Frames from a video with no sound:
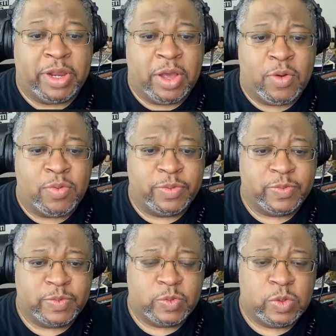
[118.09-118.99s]
ago,
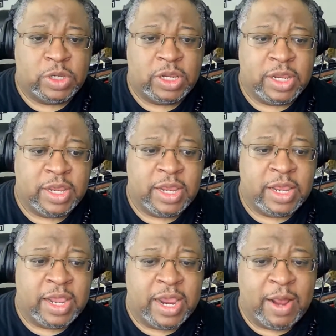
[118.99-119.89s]

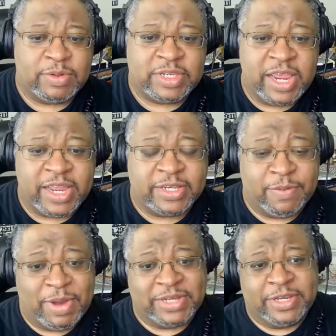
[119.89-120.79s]
and I was thinking
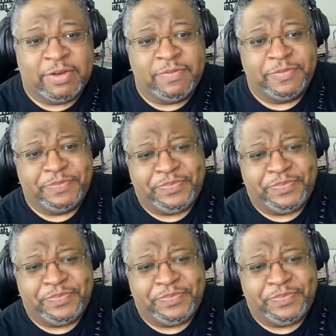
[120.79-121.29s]
to myself,